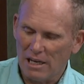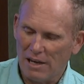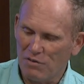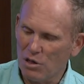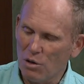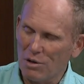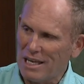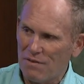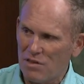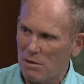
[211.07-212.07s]
If you don't
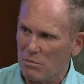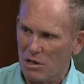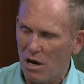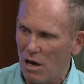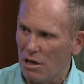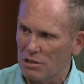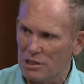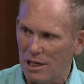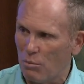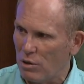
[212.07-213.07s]
give them
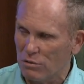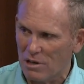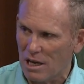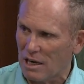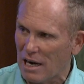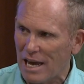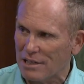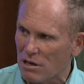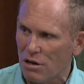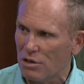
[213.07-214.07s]
cause, it will not
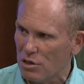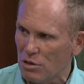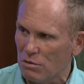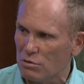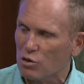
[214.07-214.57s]
light on you.